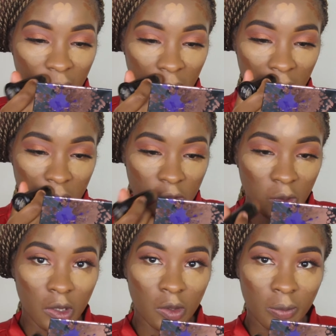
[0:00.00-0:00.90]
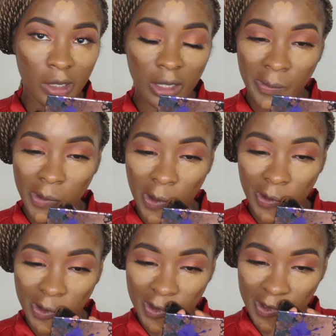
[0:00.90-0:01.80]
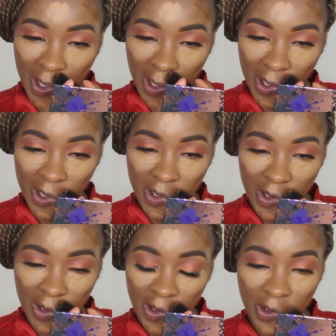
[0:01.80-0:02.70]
I'm gonna do it a little bit on the side